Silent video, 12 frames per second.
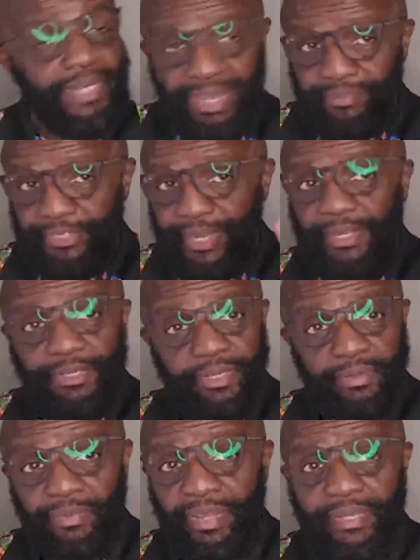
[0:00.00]
I'm telling
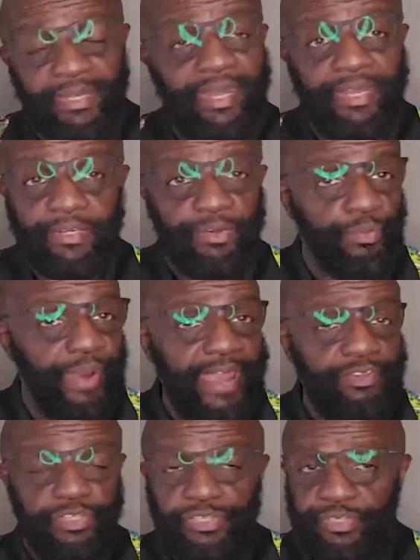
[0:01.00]
you, my God, your
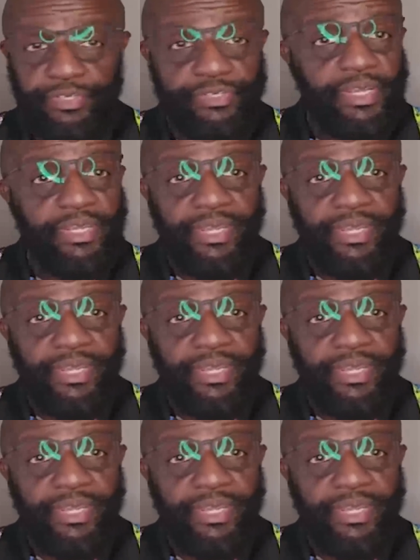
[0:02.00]
righteousness,